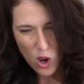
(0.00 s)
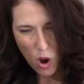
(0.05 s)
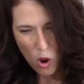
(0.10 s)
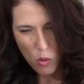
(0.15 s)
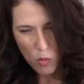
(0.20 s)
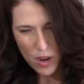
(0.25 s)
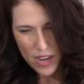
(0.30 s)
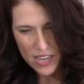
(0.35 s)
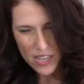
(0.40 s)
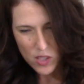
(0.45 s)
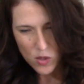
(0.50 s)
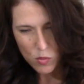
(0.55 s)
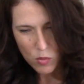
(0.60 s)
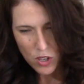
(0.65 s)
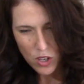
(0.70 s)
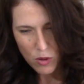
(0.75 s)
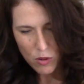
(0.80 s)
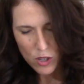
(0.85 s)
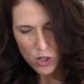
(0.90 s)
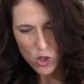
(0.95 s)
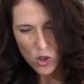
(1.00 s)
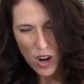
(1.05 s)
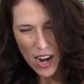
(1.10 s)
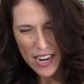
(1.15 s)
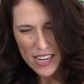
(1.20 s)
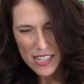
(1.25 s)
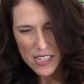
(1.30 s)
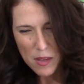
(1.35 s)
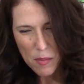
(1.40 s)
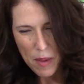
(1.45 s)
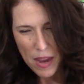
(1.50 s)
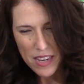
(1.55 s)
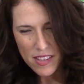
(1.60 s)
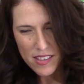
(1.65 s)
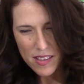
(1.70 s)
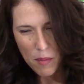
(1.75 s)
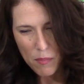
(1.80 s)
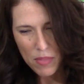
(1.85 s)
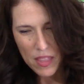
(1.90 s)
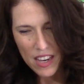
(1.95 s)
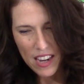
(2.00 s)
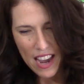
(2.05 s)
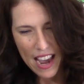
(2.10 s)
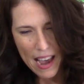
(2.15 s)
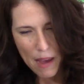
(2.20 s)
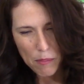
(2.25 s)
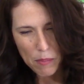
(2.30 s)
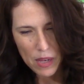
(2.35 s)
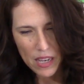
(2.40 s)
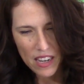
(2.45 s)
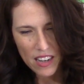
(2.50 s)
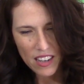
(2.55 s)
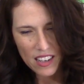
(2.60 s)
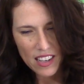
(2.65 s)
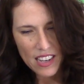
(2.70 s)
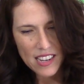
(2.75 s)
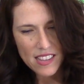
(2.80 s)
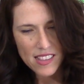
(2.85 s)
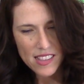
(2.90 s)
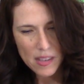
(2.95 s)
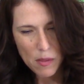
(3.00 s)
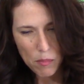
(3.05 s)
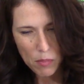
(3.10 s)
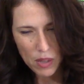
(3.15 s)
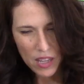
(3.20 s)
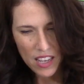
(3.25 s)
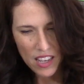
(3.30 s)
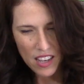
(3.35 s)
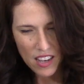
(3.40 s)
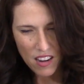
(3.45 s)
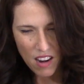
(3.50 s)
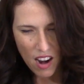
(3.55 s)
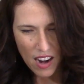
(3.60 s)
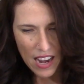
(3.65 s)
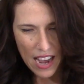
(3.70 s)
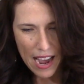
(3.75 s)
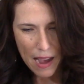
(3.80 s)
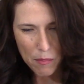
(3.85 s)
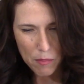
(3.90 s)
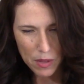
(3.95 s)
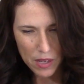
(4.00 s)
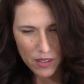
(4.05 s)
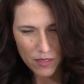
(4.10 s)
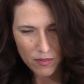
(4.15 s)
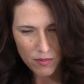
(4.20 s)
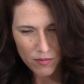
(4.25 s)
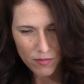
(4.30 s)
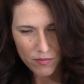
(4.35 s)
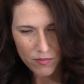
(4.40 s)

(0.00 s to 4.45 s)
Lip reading: always when you are trying to make something happen, it simply cannot happen.